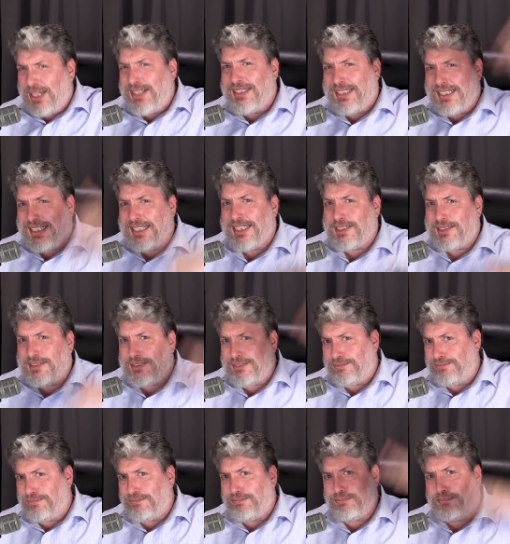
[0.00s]
really
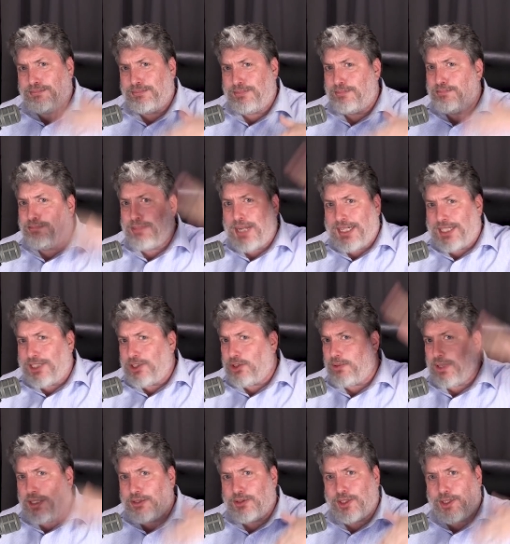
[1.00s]
is, by
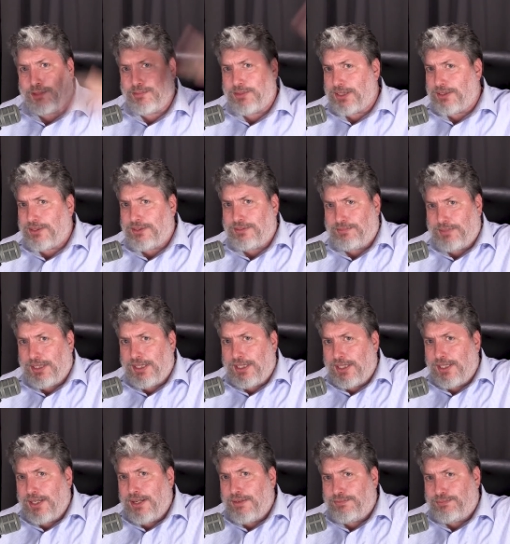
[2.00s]
Israel terms, it's
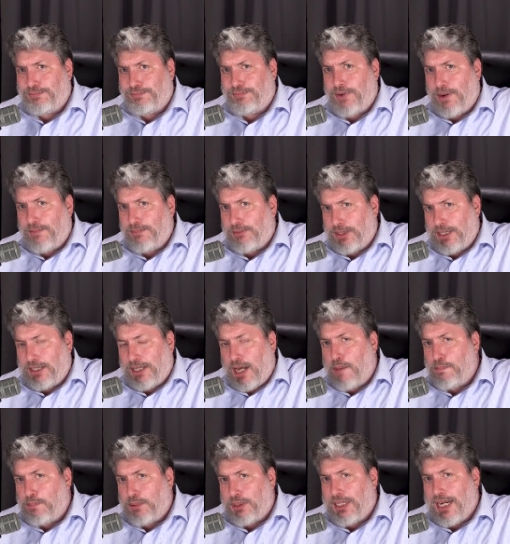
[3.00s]
from the
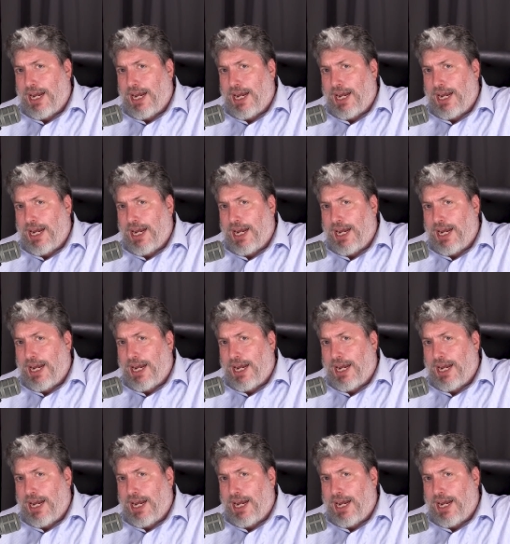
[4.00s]
upper